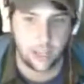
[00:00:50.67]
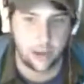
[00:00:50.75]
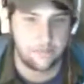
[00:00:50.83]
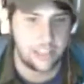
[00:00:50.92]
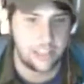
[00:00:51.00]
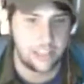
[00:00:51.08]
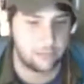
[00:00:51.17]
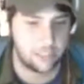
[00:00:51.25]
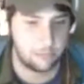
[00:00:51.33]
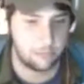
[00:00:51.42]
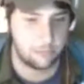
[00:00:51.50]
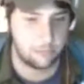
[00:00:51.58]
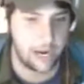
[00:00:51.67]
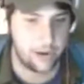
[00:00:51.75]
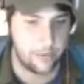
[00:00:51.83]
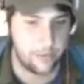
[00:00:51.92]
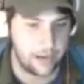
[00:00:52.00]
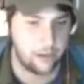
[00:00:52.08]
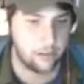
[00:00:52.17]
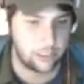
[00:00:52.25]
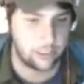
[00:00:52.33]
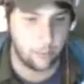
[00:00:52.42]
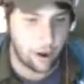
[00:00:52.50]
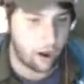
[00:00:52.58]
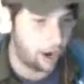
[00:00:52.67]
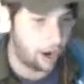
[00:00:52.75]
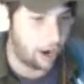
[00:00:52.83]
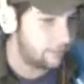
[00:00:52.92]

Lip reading: love them some Ryan Reynolds? Come on.